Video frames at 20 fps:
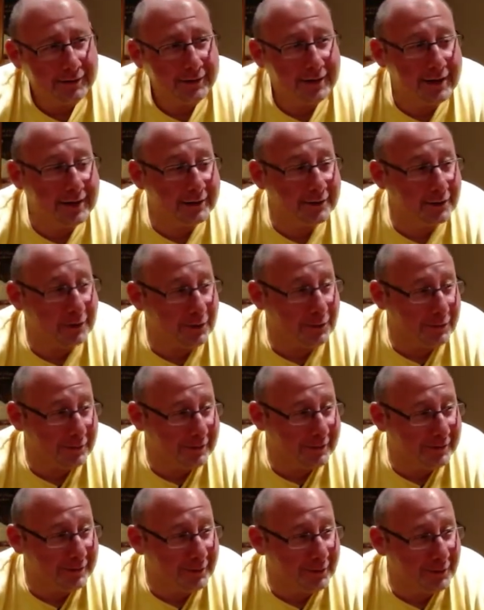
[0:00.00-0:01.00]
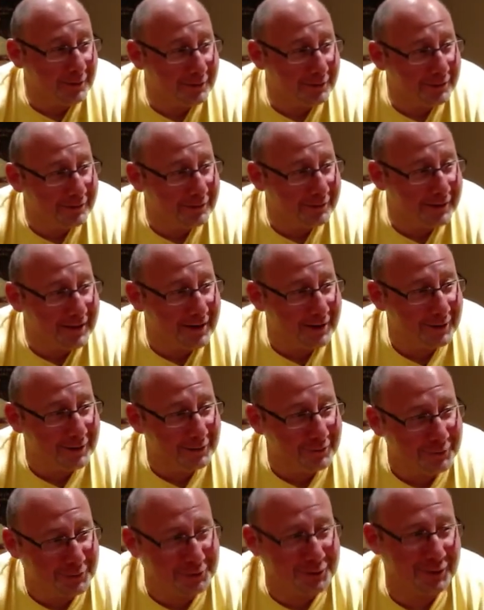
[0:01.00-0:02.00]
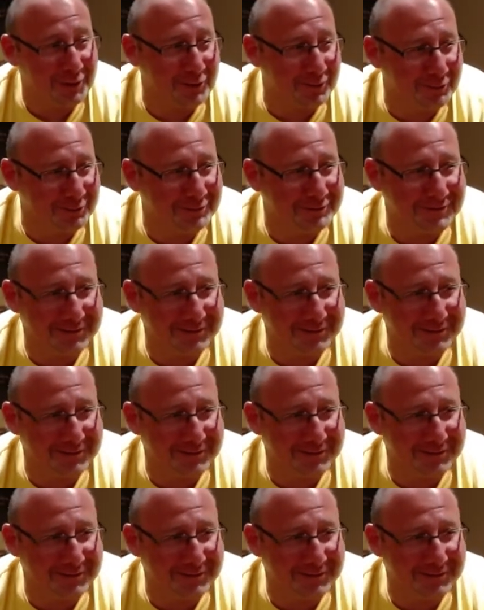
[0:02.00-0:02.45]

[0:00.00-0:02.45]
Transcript: Yeah, Tony, you know a lot of those jokes.